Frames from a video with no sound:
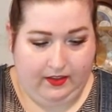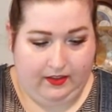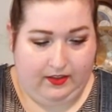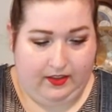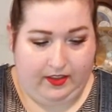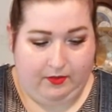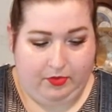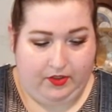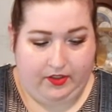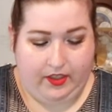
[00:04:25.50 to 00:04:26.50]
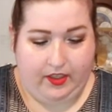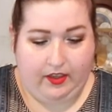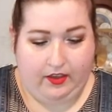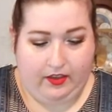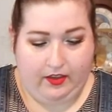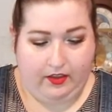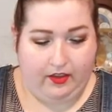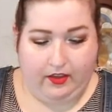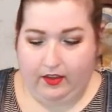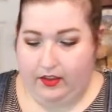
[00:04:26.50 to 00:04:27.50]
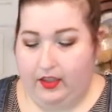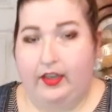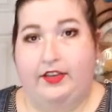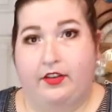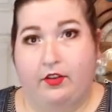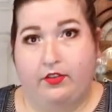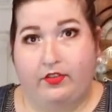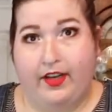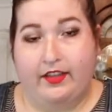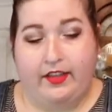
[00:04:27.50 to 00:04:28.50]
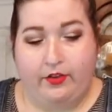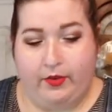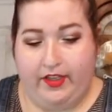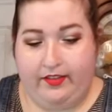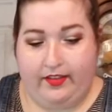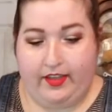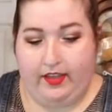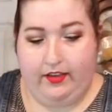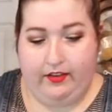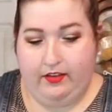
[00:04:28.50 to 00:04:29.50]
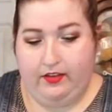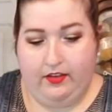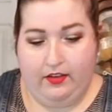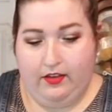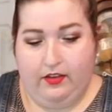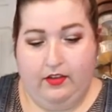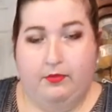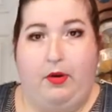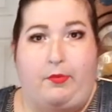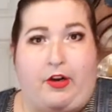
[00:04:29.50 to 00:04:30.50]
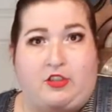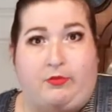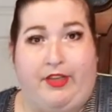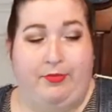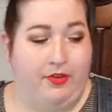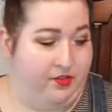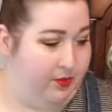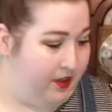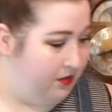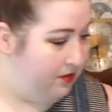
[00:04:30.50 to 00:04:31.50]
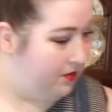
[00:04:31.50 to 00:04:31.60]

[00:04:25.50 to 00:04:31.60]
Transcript: And then I like to slightly grease the parchment paper as well.